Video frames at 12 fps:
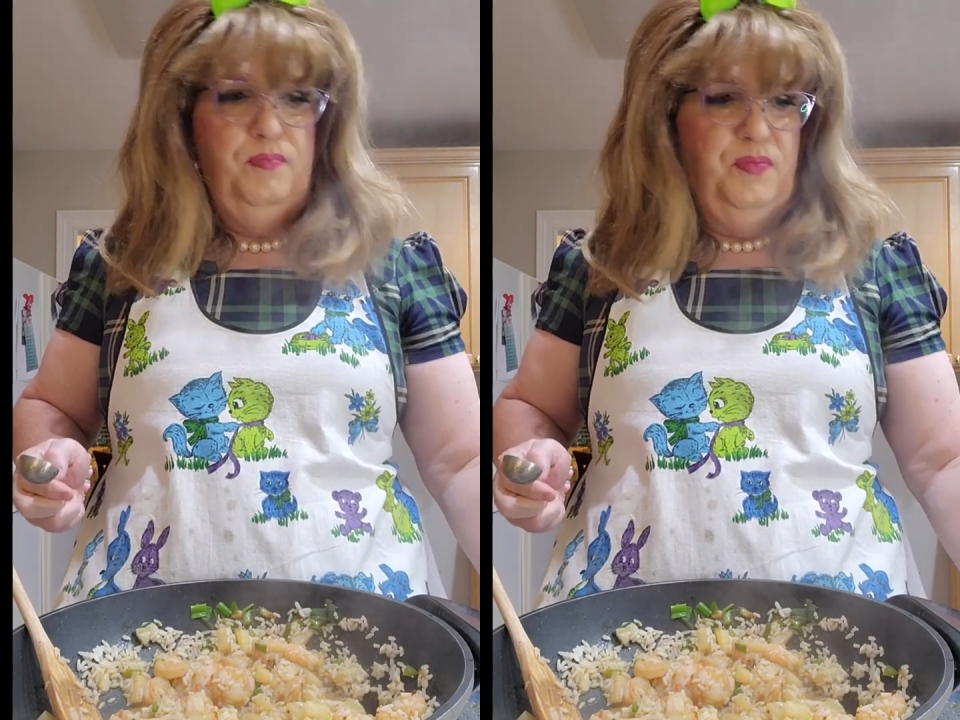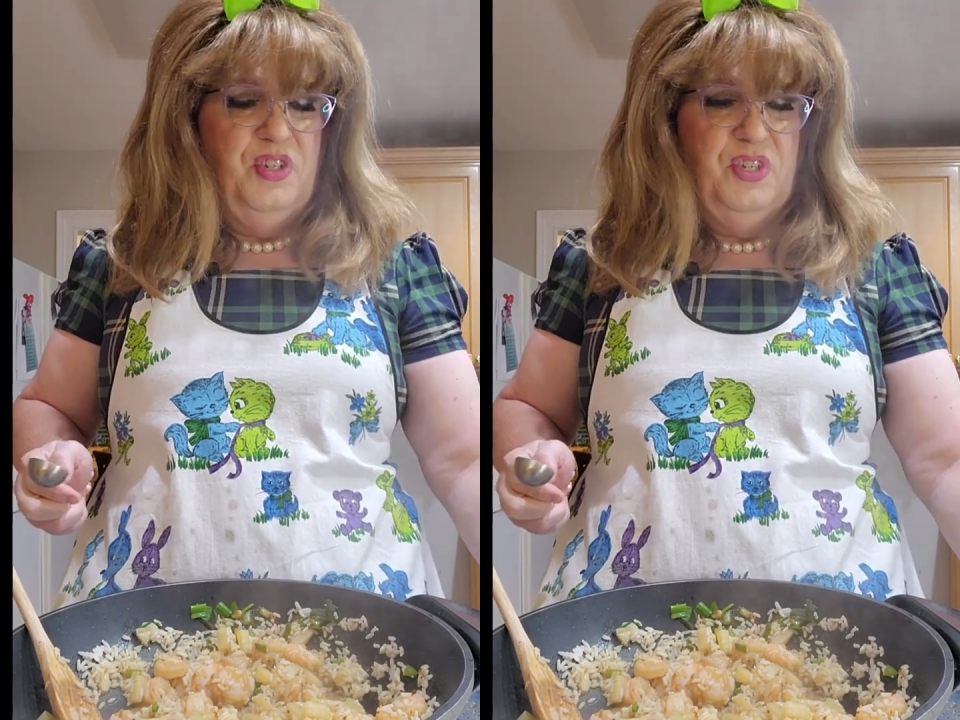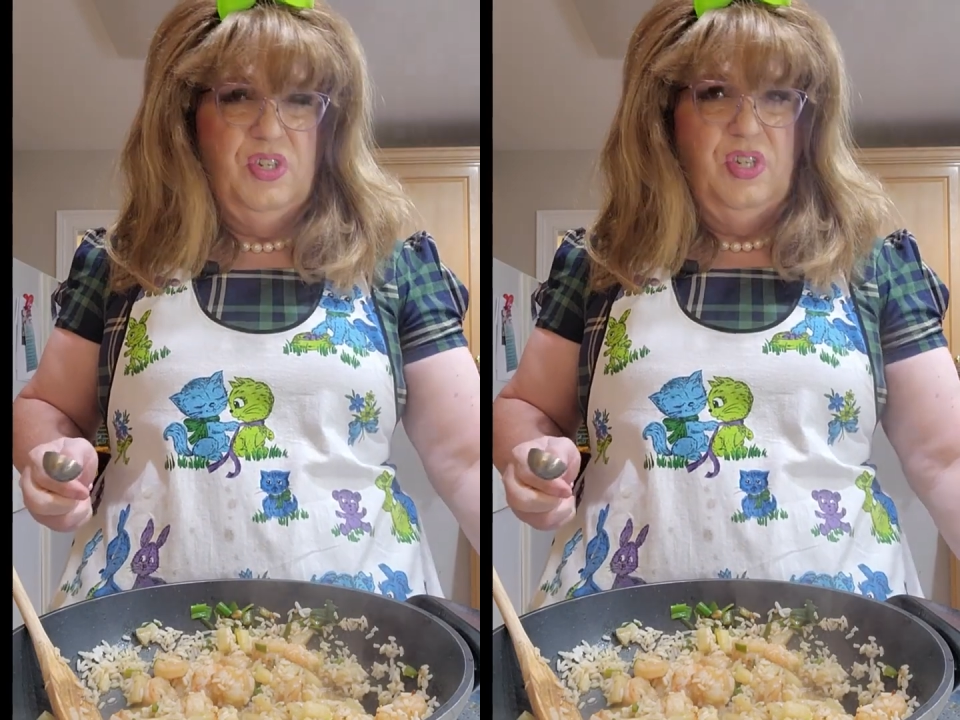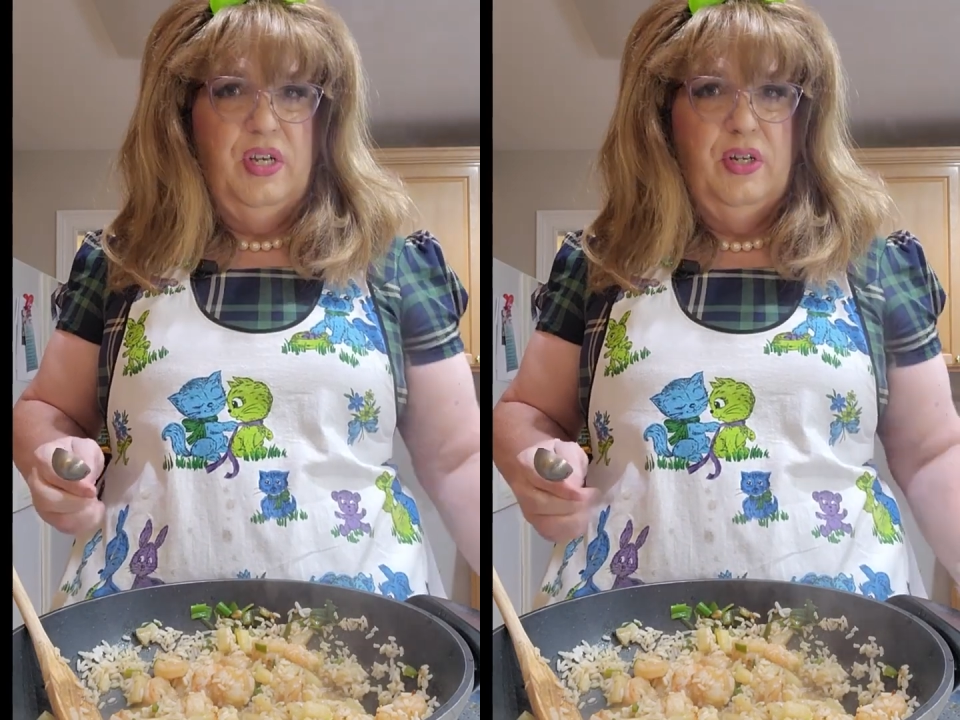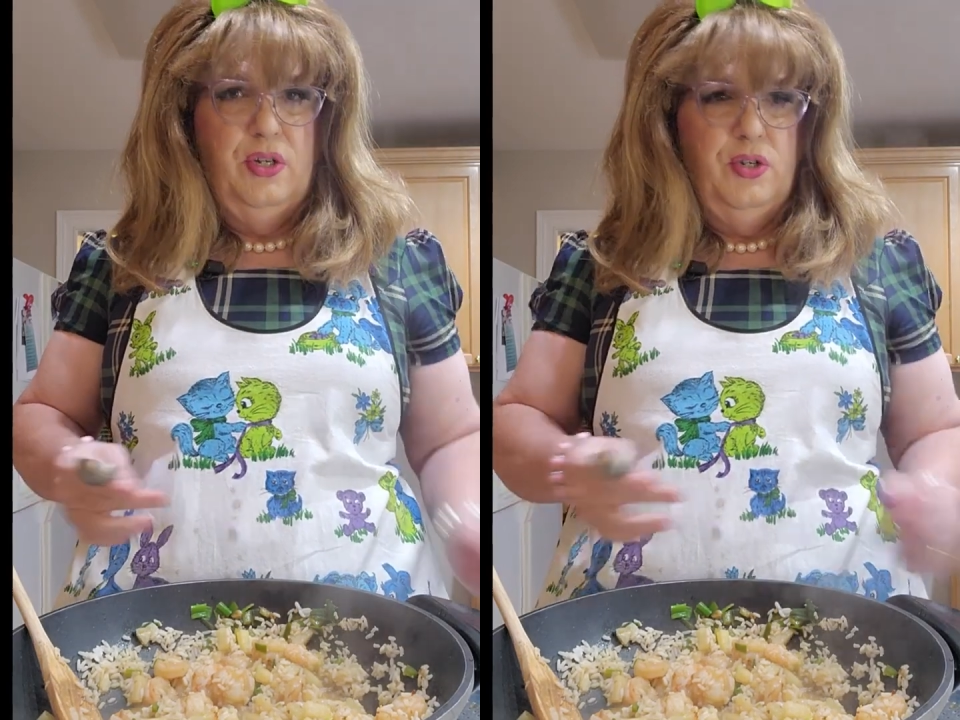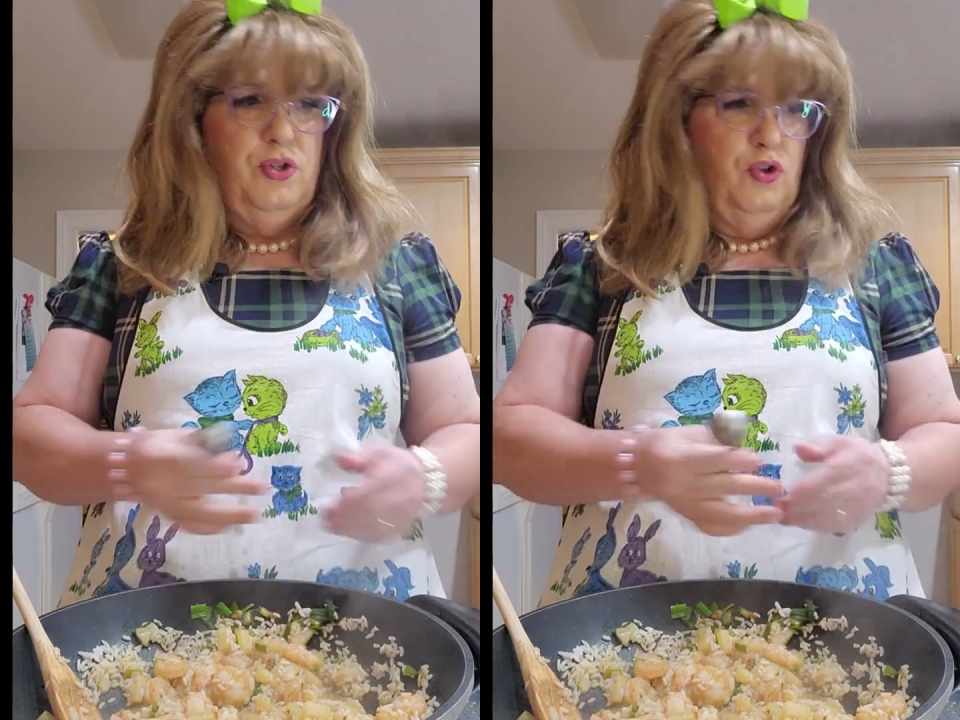This is it.
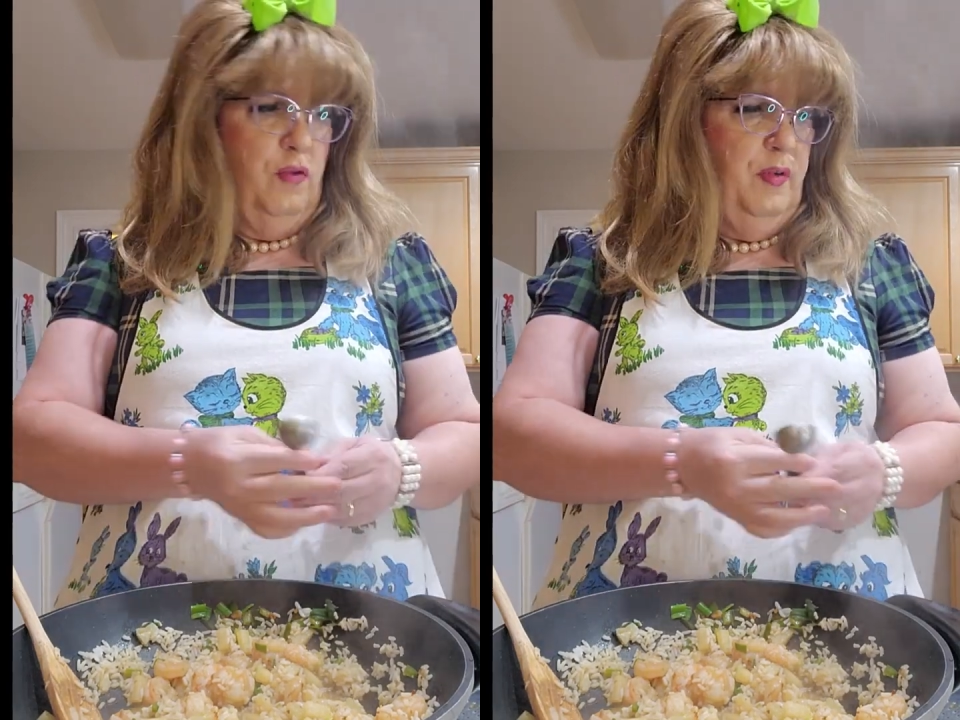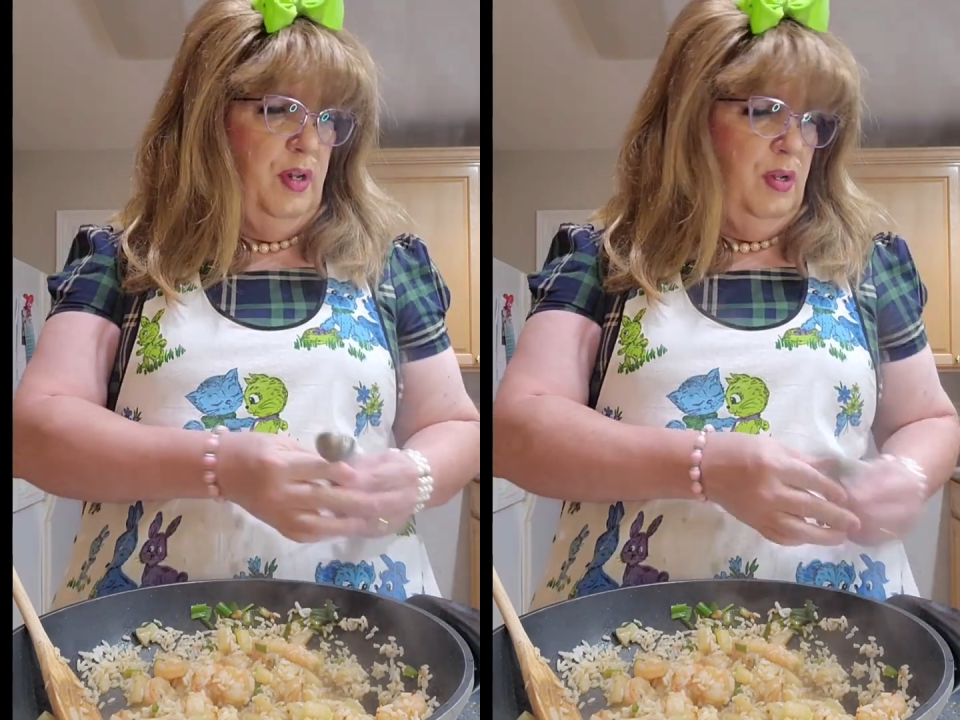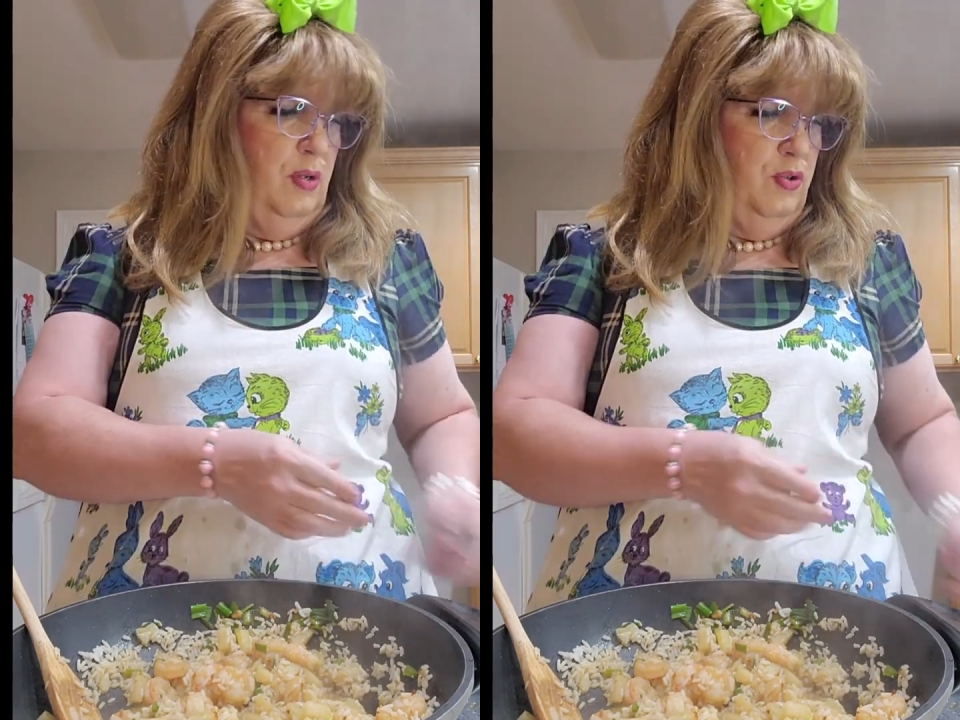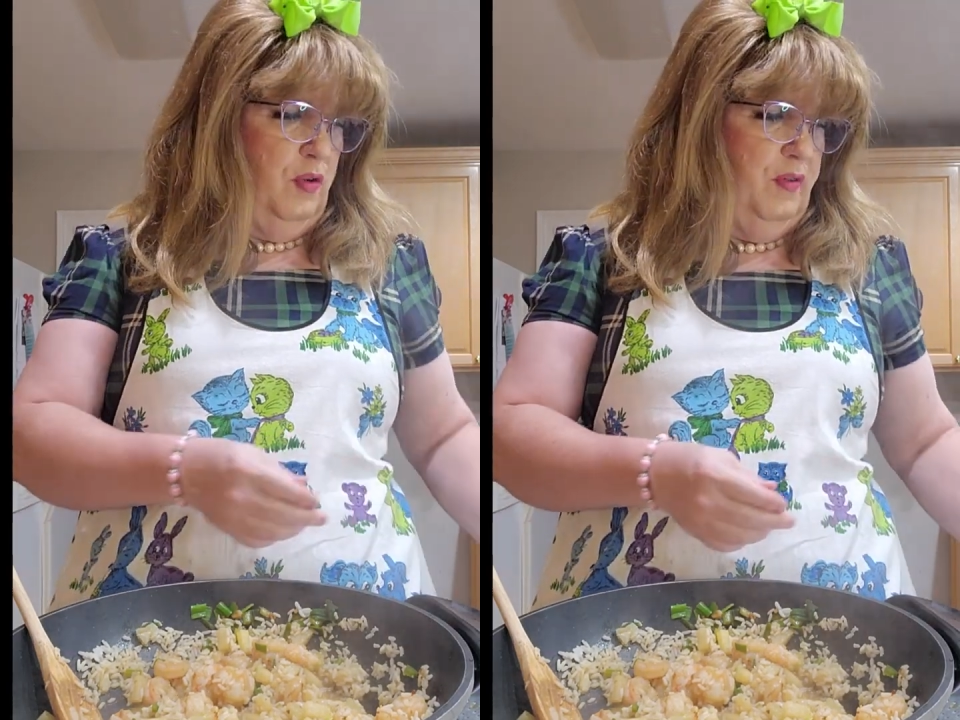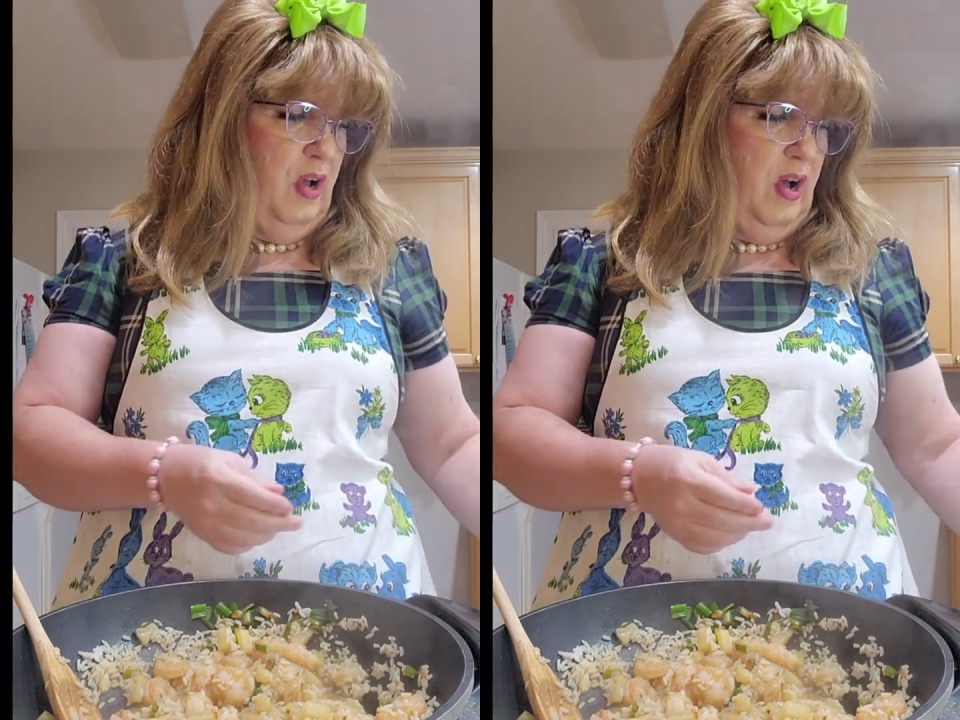Serve it